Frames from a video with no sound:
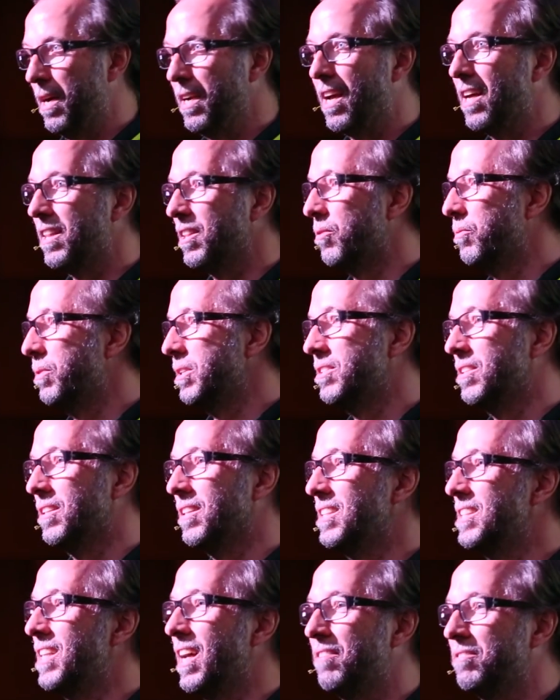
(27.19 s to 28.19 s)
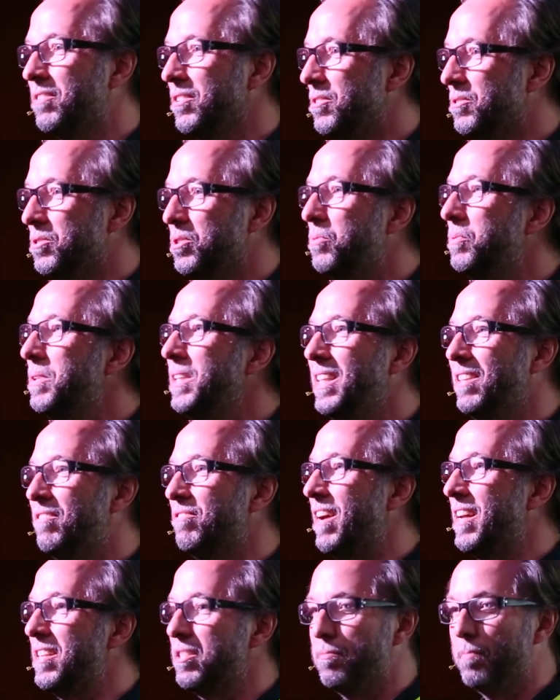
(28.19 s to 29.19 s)
I got the question this afternoon. Do we need
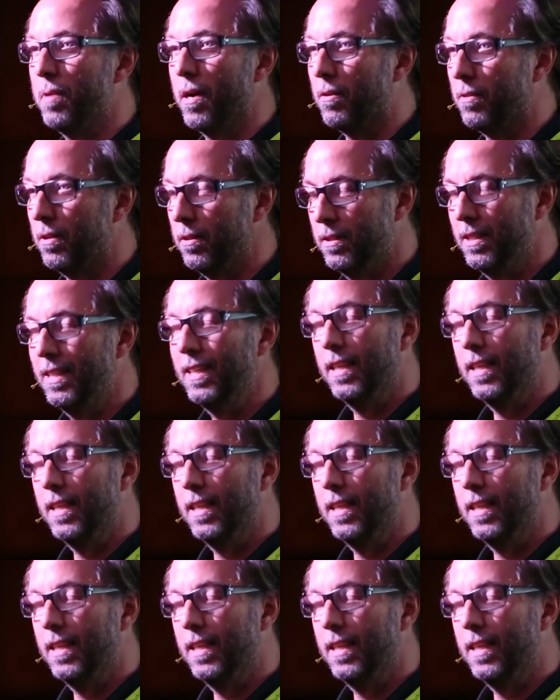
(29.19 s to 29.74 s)
phantom power?